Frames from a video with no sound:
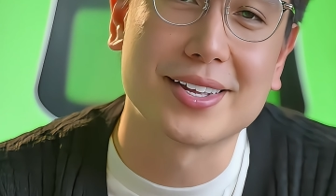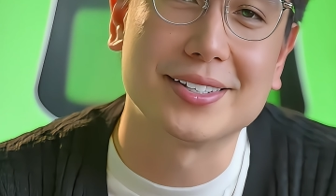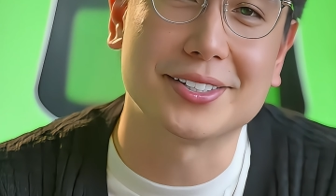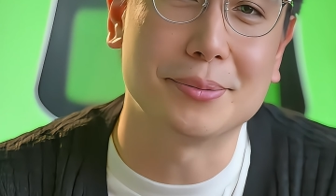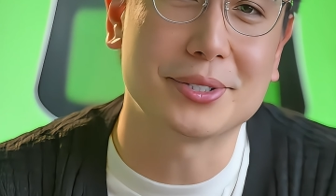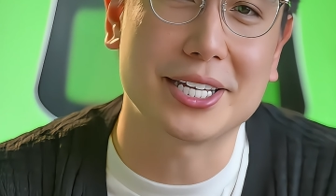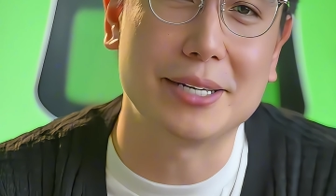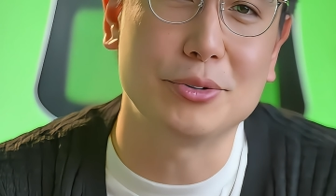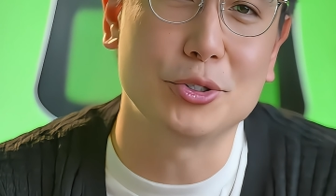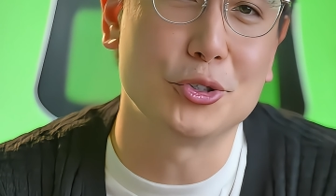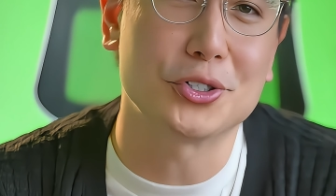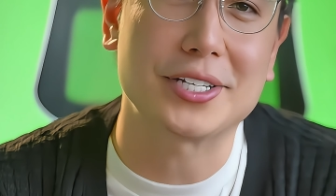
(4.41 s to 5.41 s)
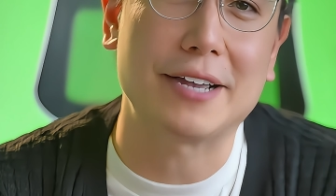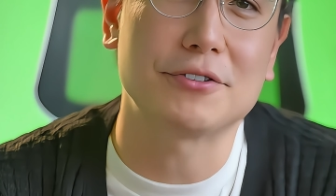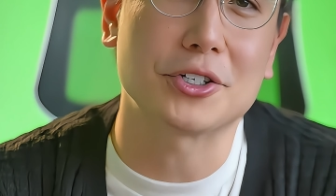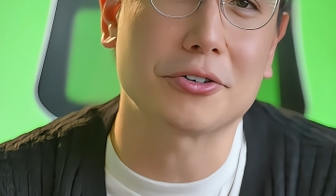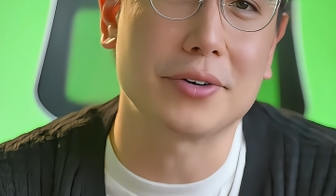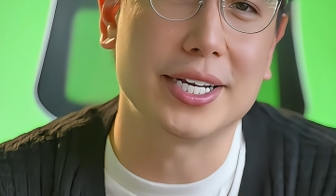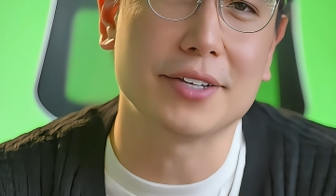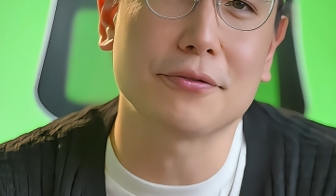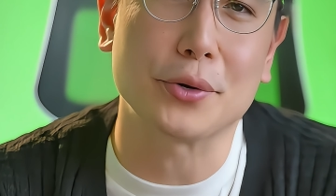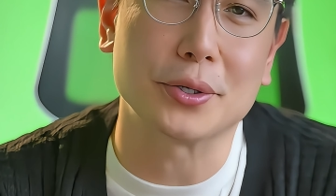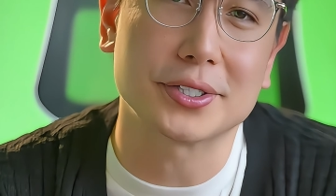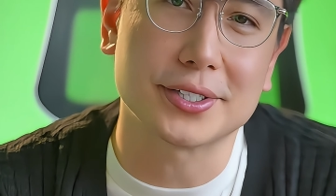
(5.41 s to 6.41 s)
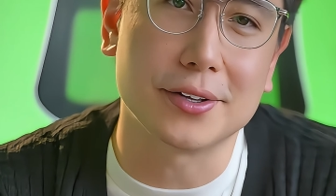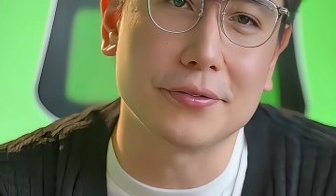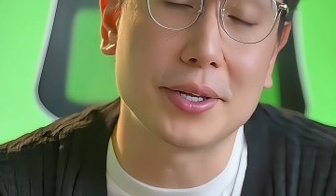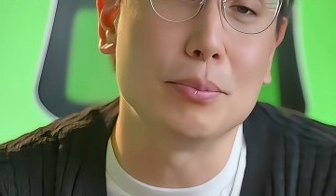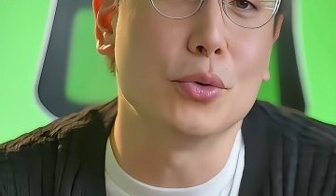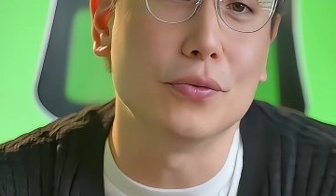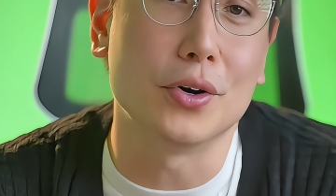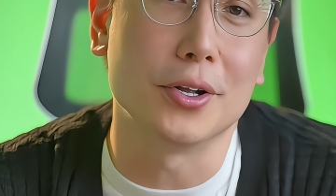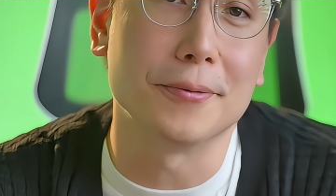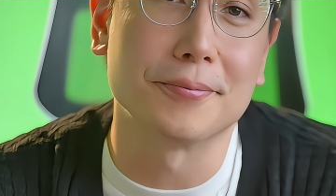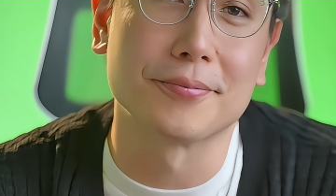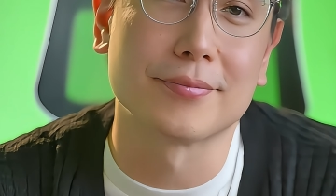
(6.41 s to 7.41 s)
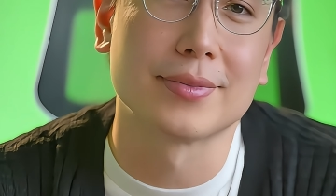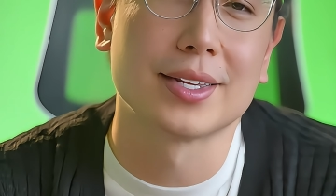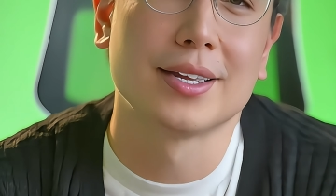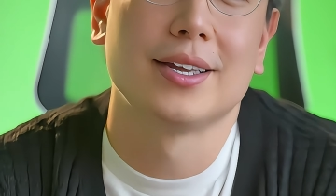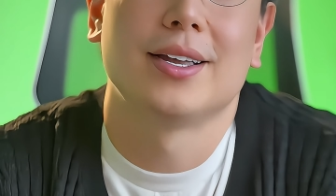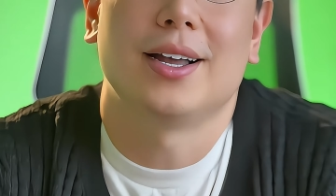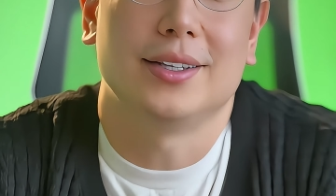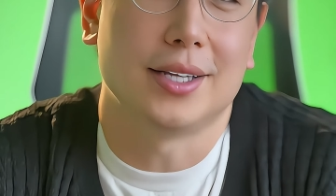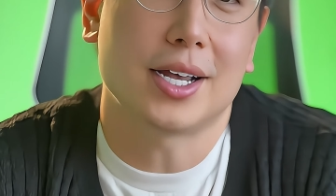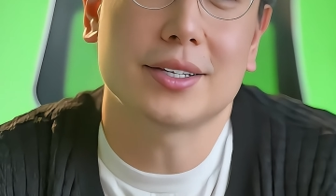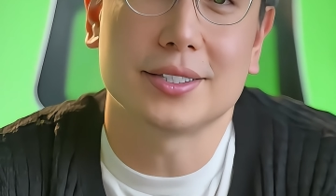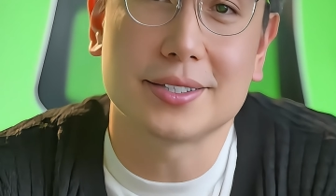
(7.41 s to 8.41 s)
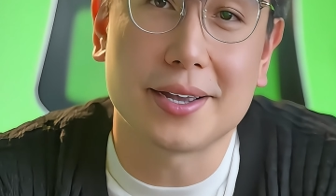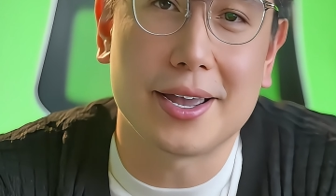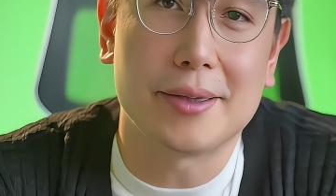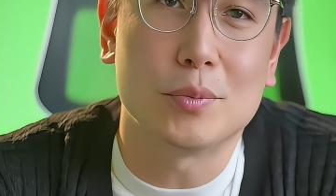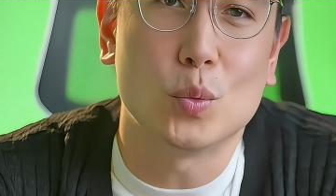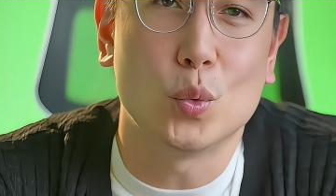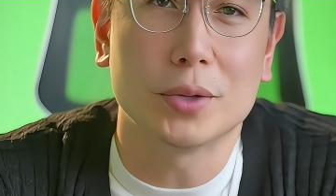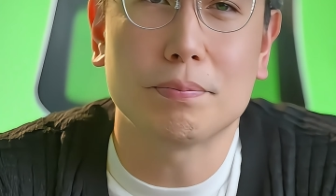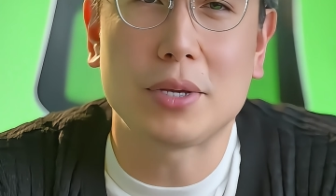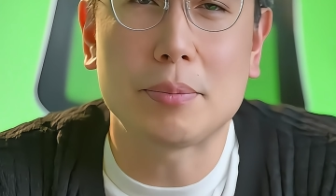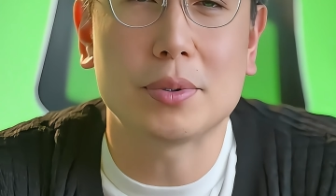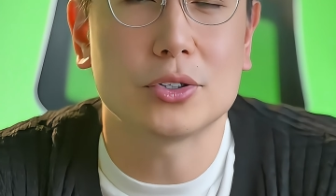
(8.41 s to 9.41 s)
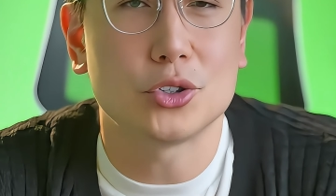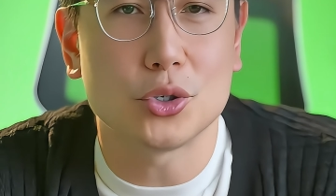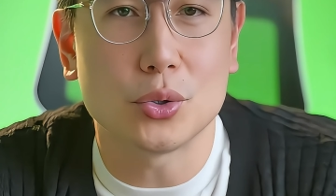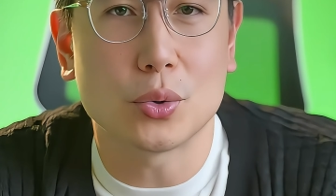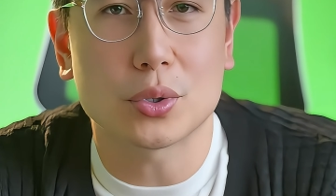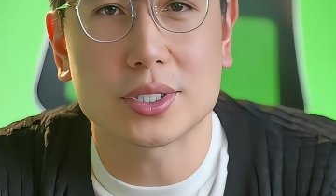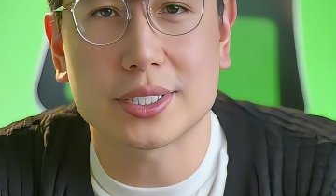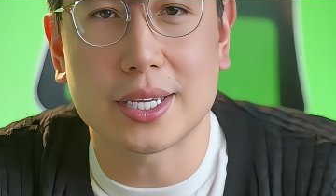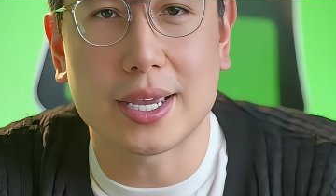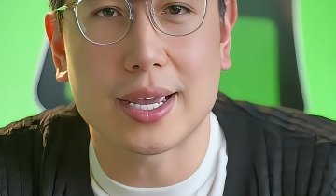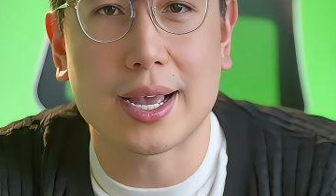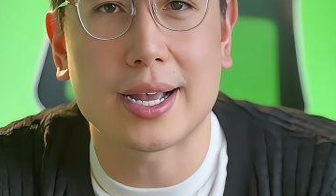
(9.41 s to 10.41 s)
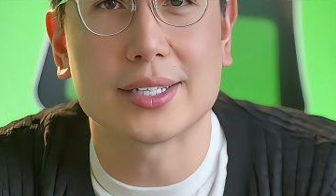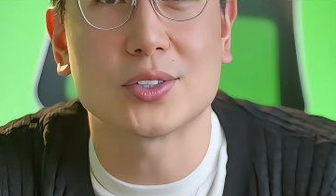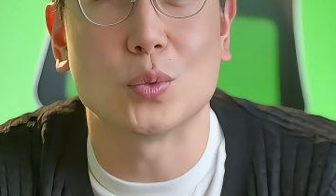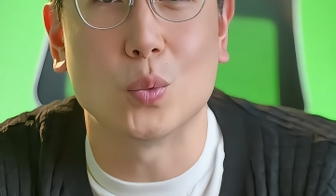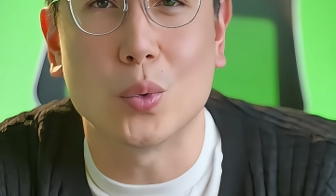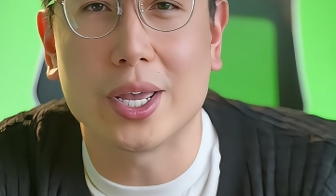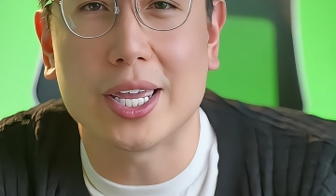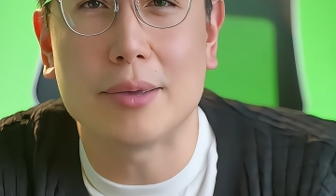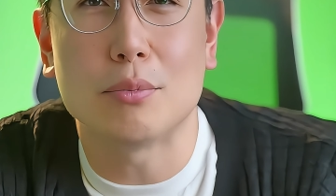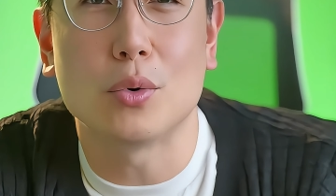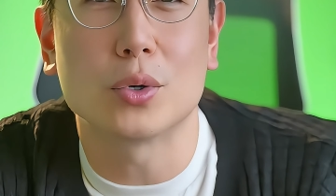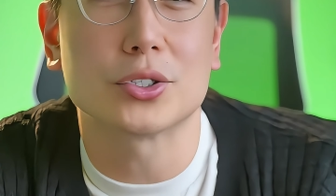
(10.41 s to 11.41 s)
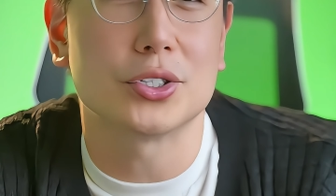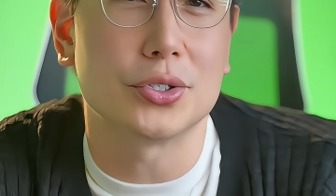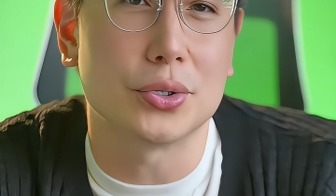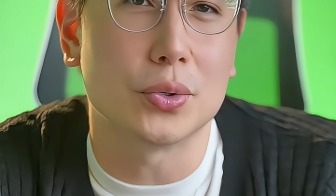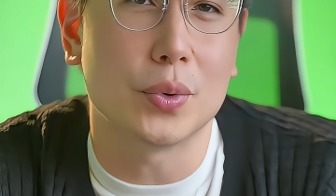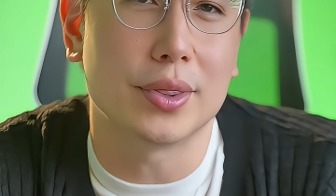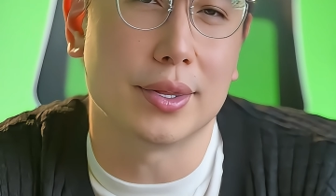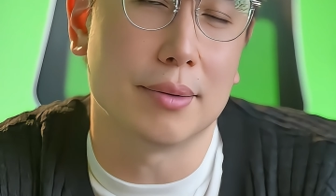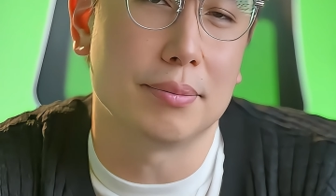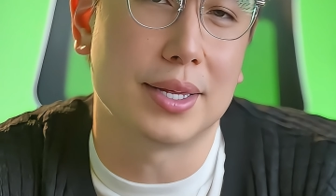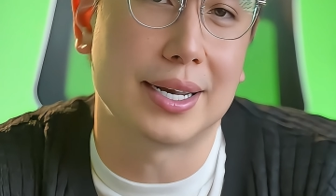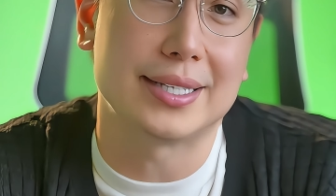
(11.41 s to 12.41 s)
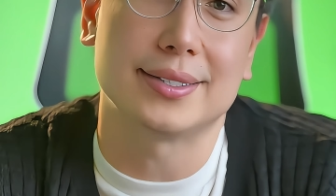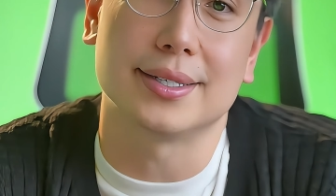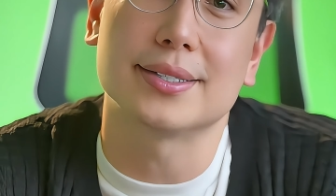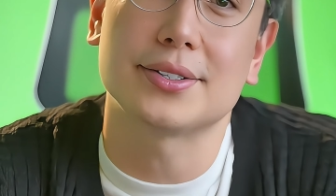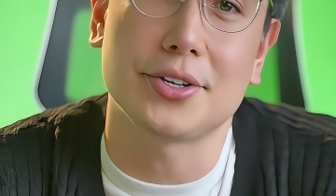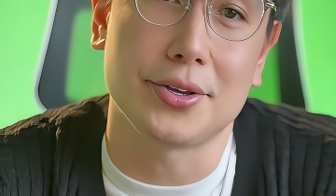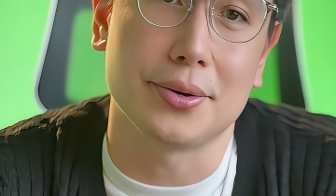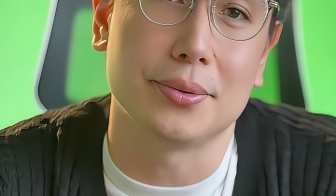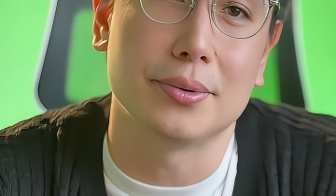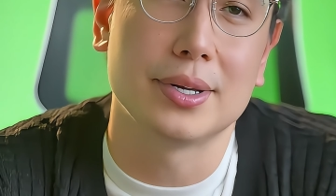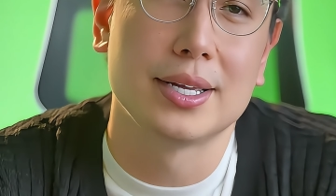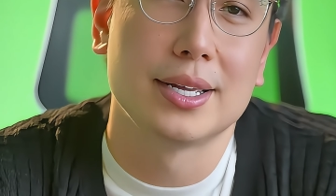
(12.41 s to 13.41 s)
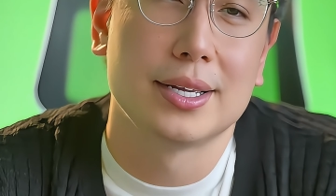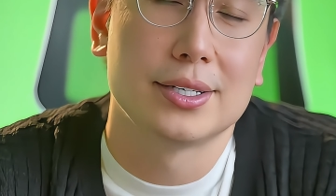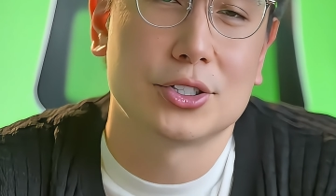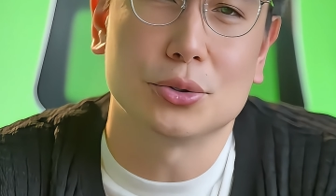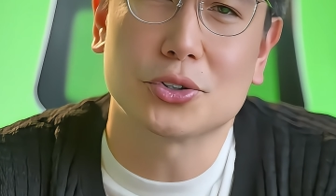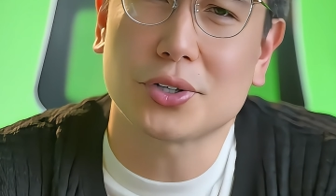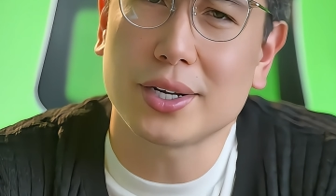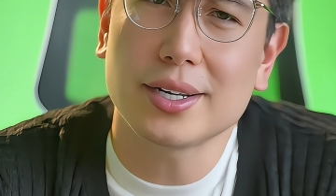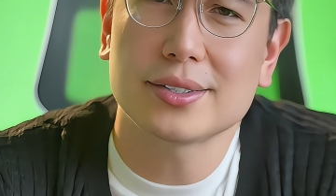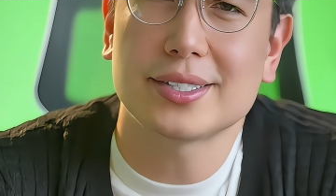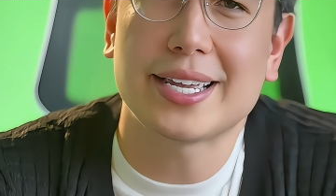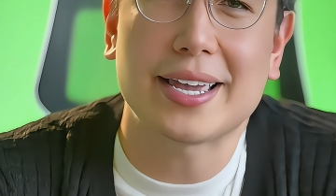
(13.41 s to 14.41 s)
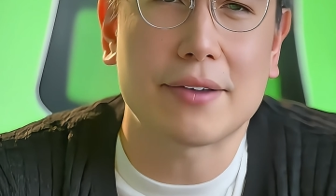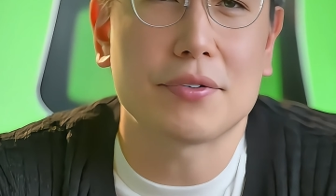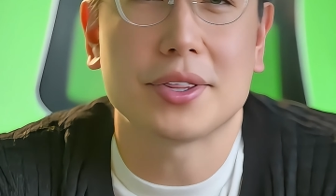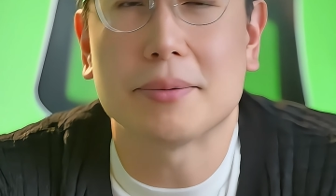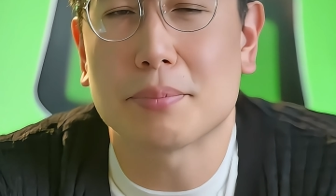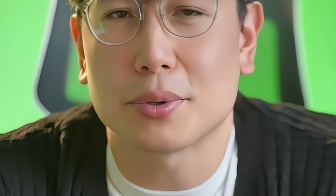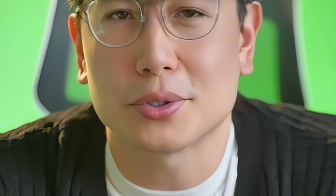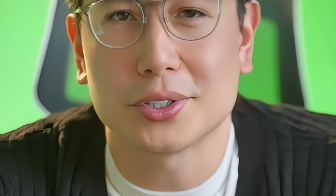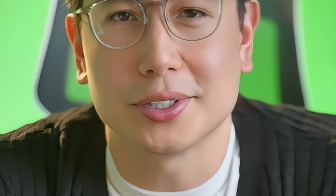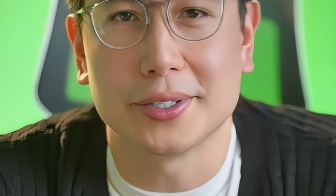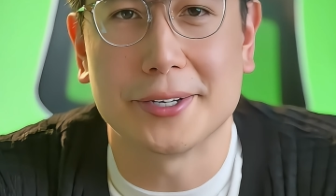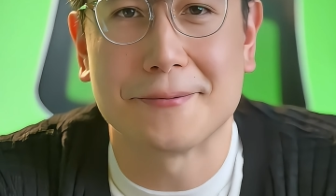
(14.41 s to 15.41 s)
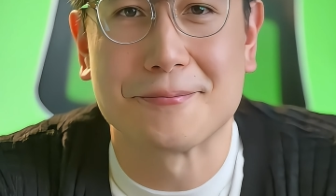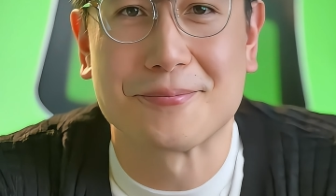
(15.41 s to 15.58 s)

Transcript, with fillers: Sometimes you just have to create it for yourself and move on. A lot of the time, what people do or say has way more to do with them than it does to you. So try not to take everything personally.